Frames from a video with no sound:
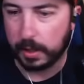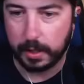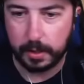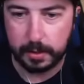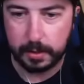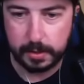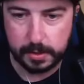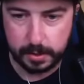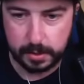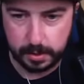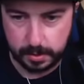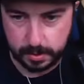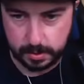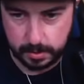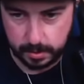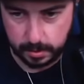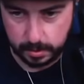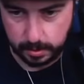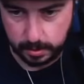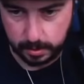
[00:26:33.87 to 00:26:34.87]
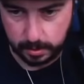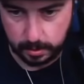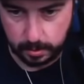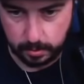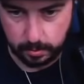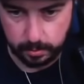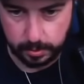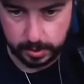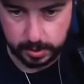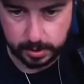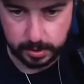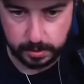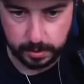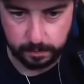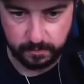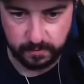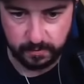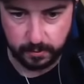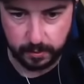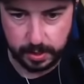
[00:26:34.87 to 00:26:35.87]
let's get on to some
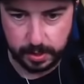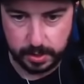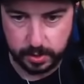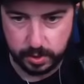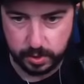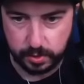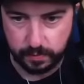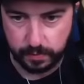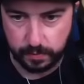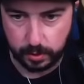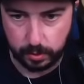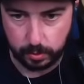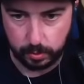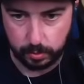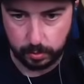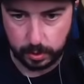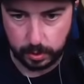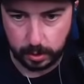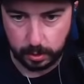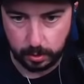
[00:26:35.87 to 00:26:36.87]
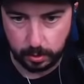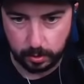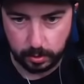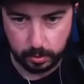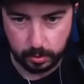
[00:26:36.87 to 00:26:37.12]
fridge view here.